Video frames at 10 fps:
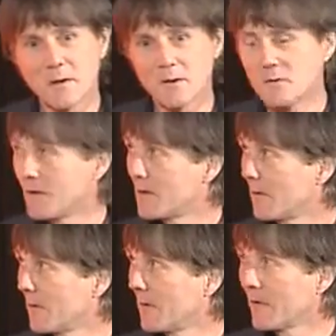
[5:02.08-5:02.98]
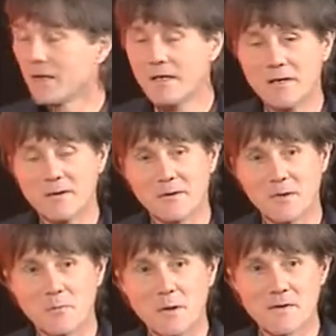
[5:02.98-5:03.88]
country to another on
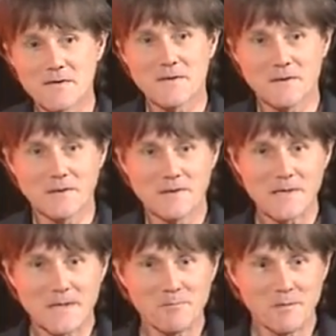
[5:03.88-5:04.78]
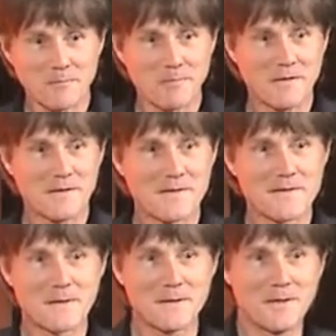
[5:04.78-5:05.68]
the bus that I'd take my big
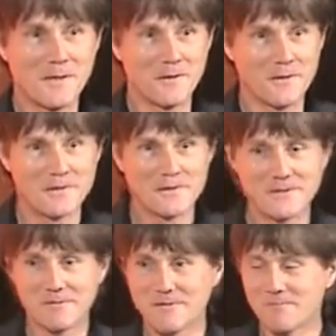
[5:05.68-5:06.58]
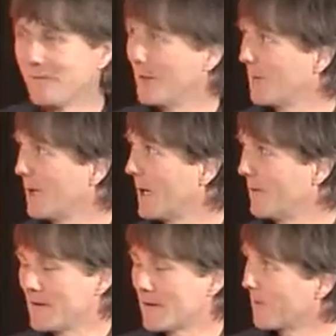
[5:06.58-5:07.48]
study guide, and it was really quite
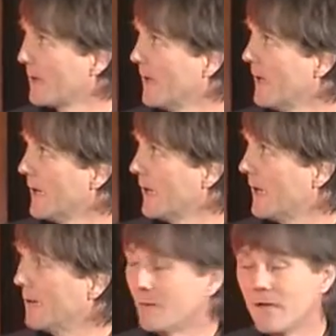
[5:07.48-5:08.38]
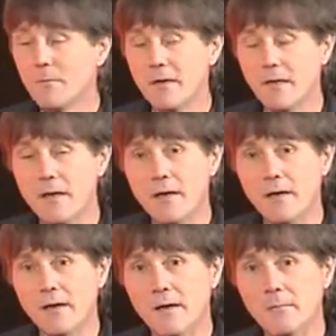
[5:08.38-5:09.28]
heavy stuff, with me,
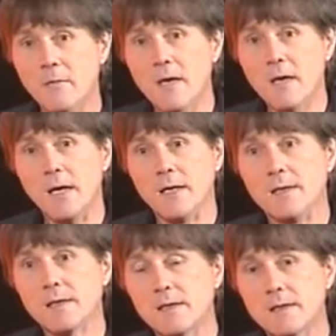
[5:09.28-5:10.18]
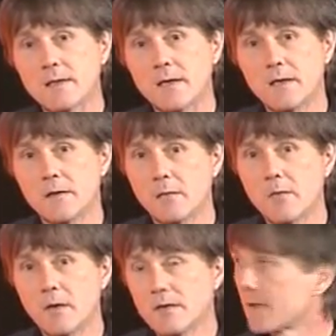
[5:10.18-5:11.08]
and study on the
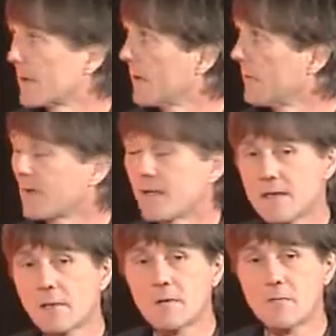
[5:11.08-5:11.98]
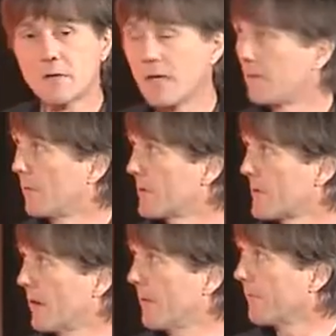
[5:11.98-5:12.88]
bus. because I was working
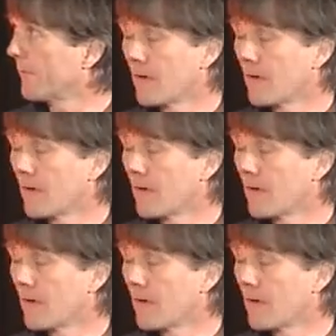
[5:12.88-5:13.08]
full-time.